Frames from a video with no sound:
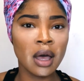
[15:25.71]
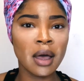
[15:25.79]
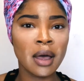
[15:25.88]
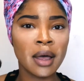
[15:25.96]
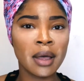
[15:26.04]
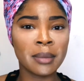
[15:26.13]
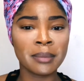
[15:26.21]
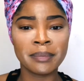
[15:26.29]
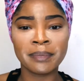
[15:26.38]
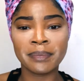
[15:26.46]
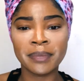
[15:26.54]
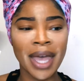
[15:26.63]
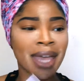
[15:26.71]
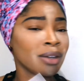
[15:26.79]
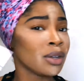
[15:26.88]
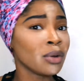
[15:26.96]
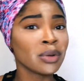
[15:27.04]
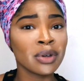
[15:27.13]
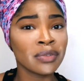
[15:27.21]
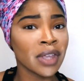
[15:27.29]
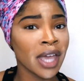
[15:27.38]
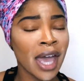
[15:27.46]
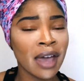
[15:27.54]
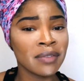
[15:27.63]
I don't know if they
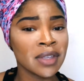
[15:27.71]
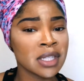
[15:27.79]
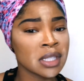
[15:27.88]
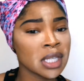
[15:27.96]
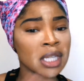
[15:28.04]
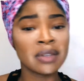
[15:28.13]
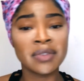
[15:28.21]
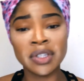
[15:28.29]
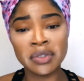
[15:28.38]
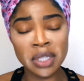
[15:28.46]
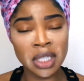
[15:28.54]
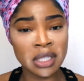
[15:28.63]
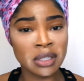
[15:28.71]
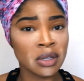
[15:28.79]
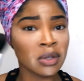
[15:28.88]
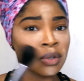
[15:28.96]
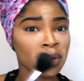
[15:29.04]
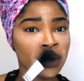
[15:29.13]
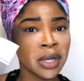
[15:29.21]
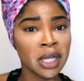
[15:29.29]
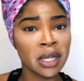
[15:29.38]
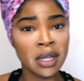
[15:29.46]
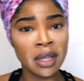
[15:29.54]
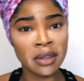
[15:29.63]
have this individually sold or in
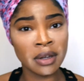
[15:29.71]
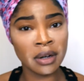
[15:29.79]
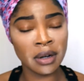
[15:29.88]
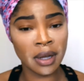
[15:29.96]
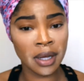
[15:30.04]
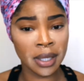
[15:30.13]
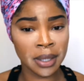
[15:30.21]
another